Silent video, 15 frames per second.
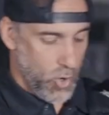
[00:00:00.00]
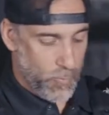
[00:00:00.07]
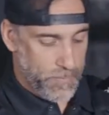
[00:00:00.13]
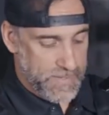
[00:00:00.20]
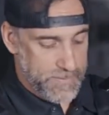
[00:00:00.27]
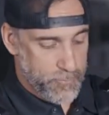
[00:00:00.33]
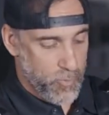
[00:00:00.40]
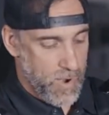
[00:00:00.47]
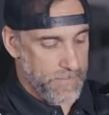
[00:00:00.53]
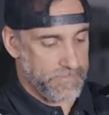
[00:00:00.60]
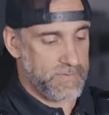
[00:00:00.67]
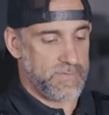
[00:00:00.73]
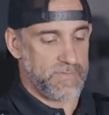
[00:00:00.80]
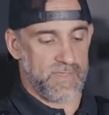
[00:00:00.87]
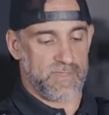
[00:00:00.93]
open and
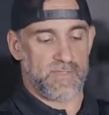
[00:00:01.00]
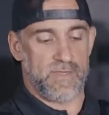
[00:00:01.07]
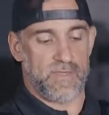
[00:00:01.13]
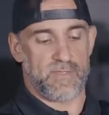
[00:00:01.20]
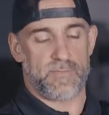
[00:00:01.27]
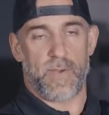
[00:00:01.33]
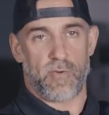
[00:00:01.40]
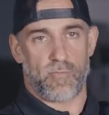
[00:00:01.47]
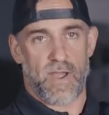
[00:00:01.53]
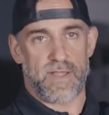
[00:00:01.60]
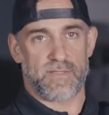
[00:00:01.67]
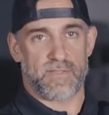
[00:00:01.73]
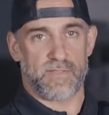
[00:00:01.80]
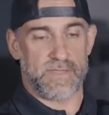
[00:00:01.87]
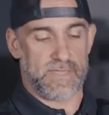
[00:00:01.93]
prepped, this is my
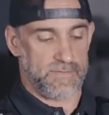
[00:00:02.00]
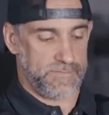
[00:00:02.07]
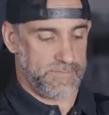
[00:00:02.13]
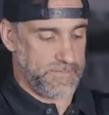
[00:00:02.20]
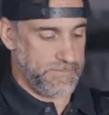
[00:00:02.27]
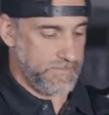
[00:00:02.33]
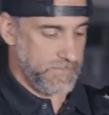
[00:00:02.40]
right sleeve.